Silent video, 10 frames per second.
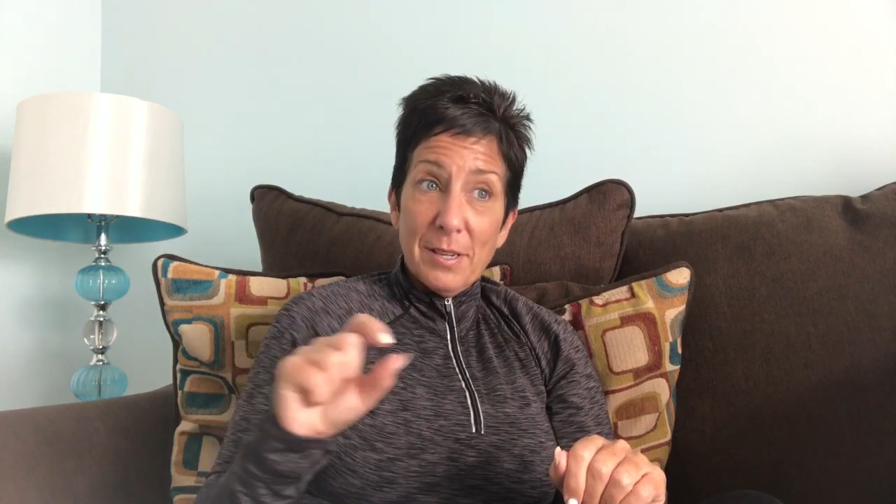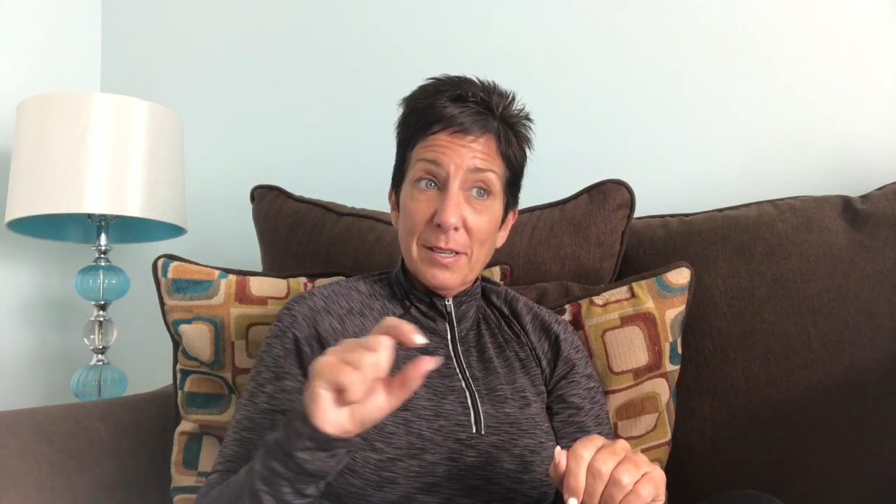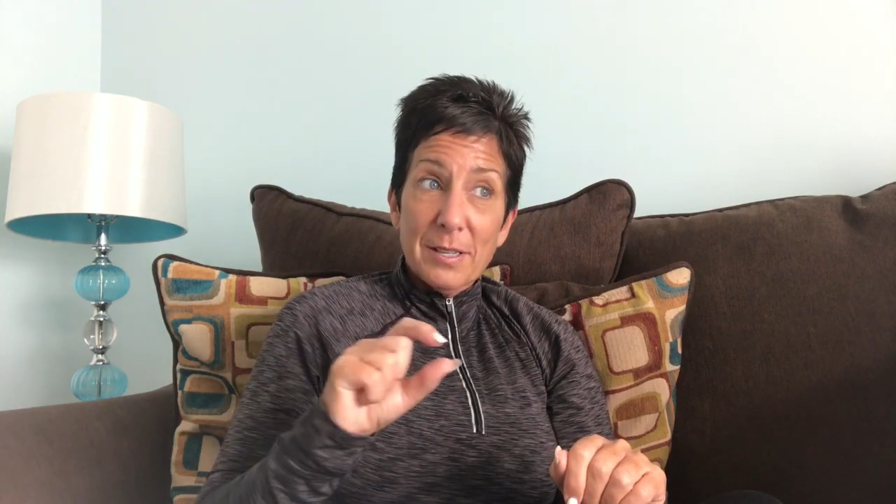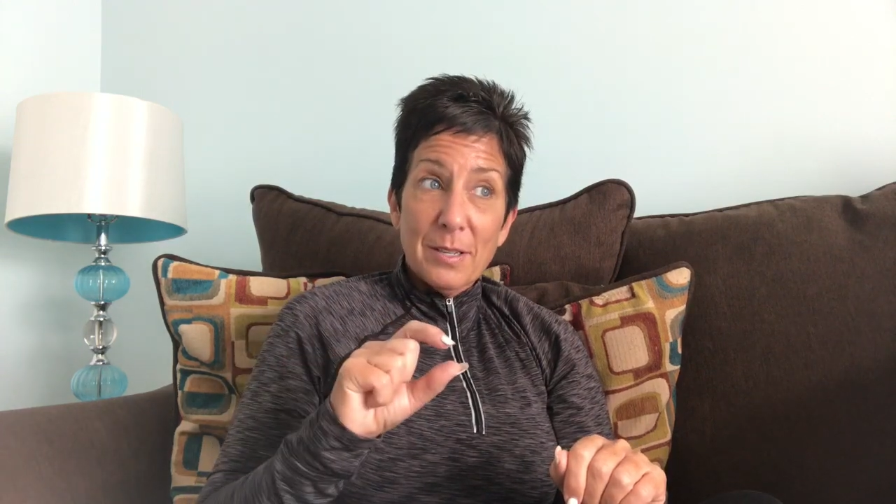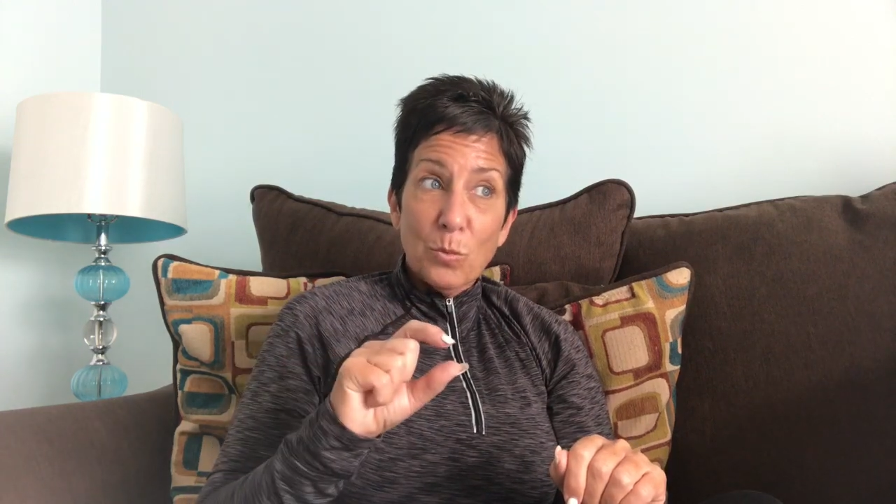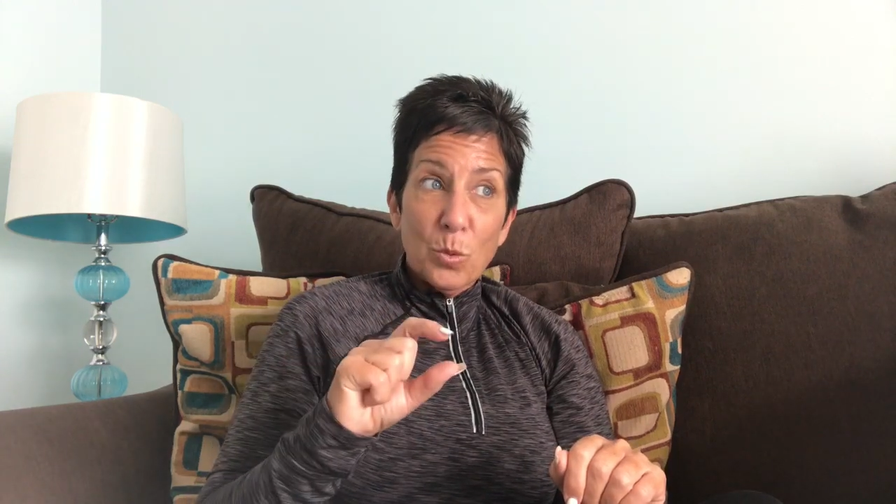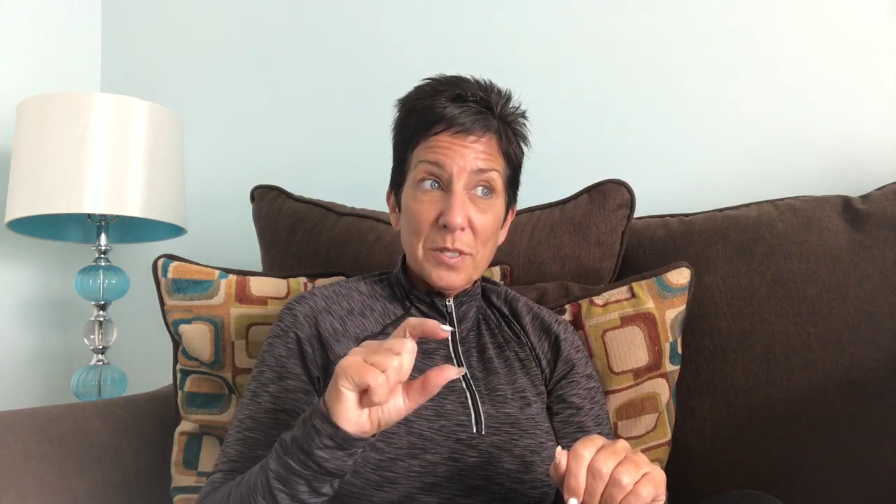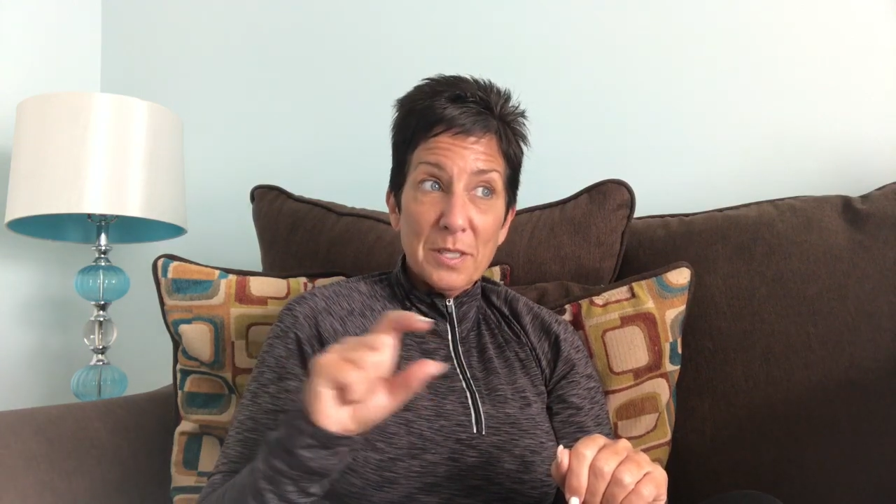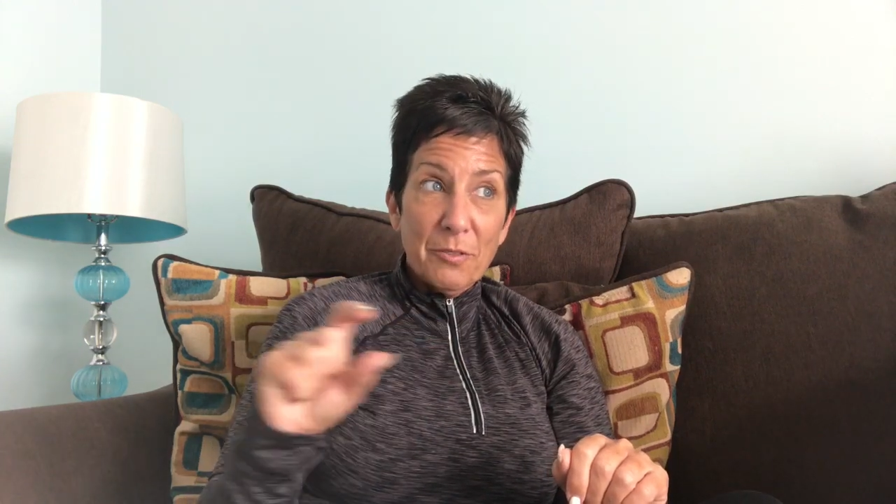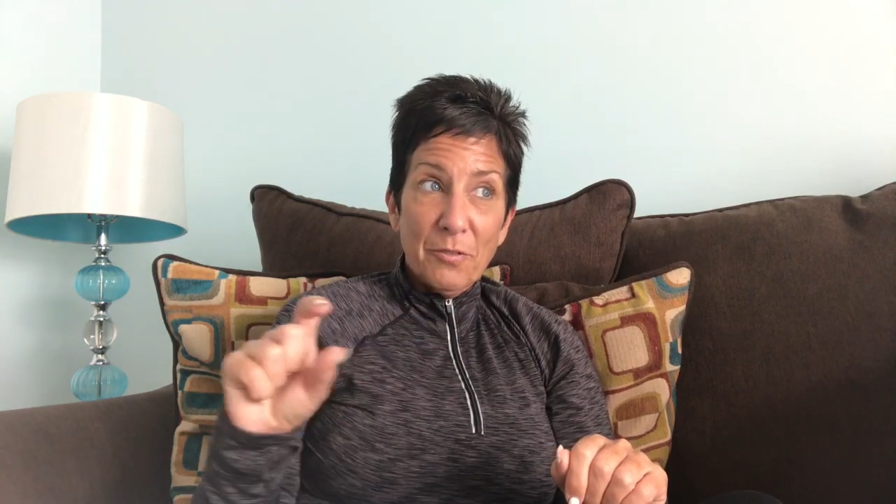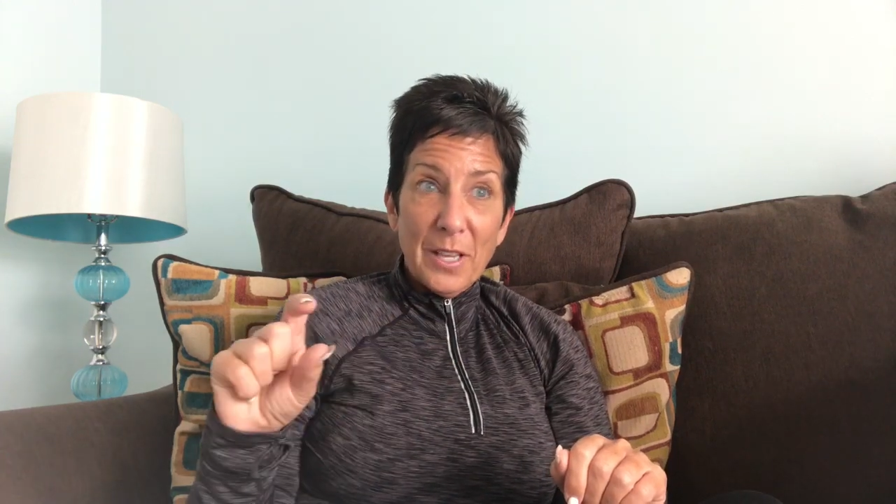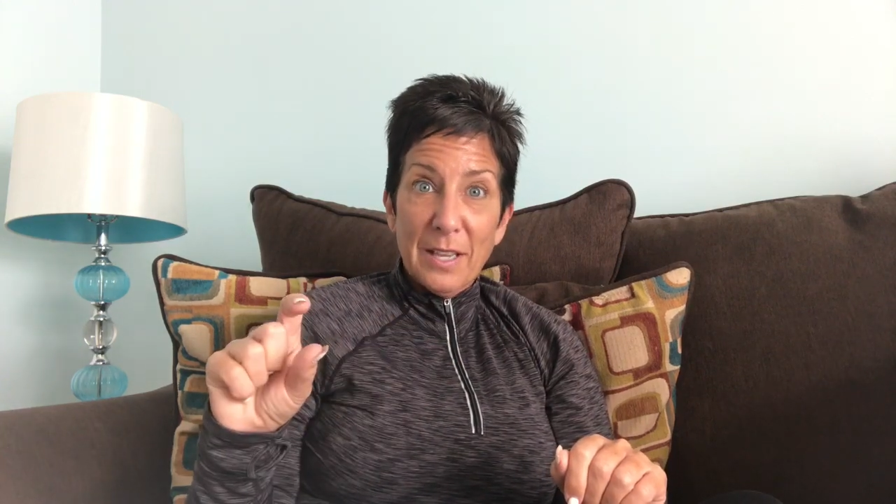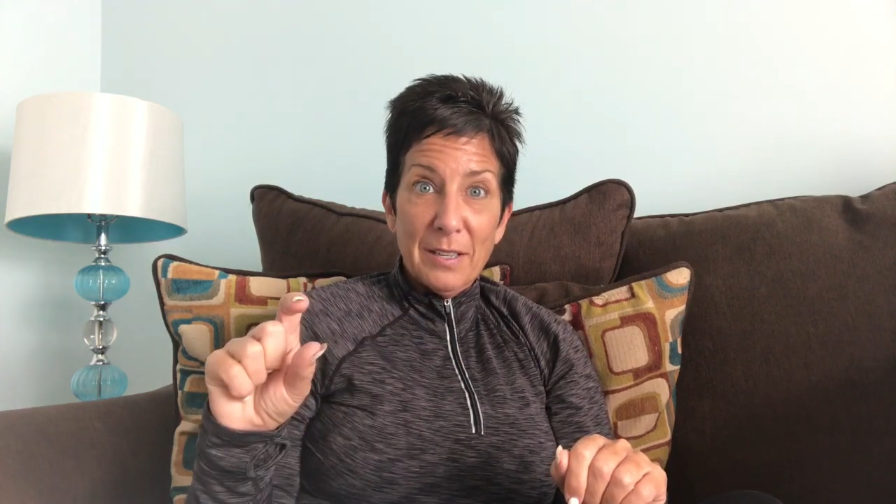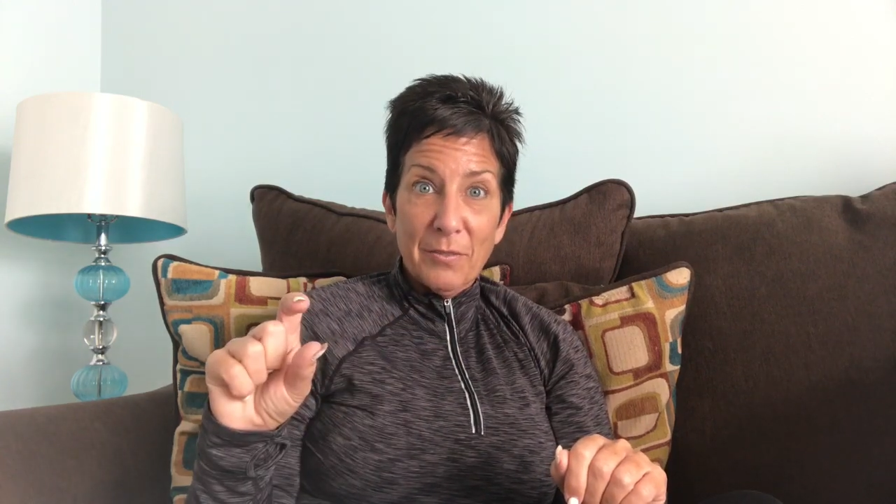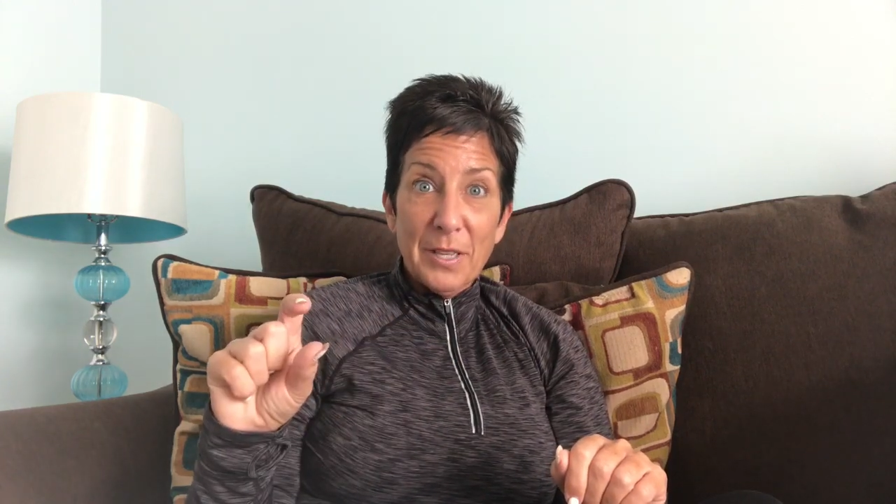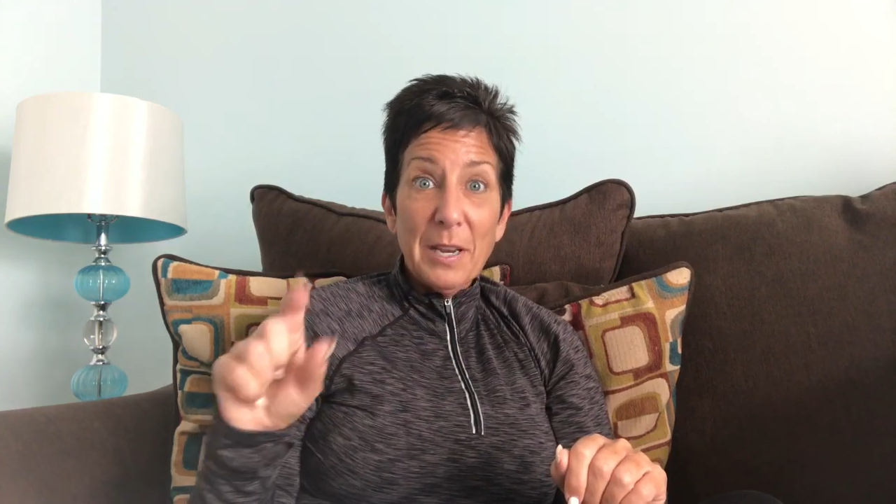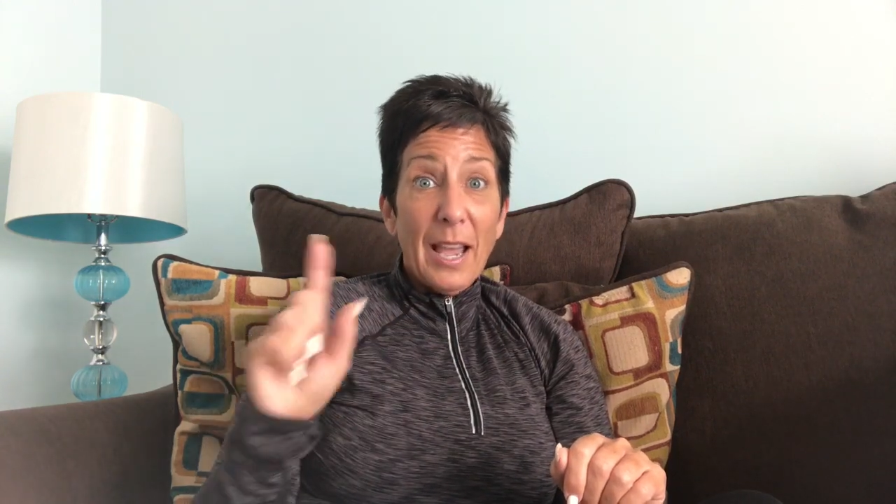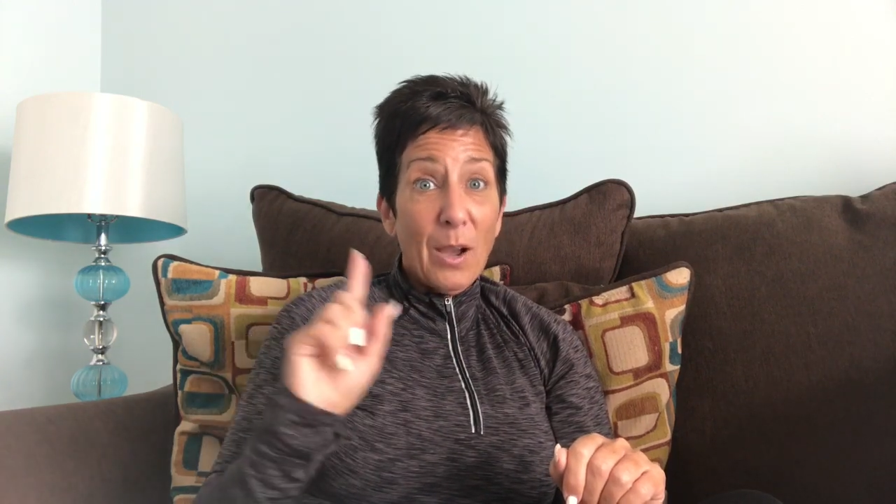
I wasn't a fan of it.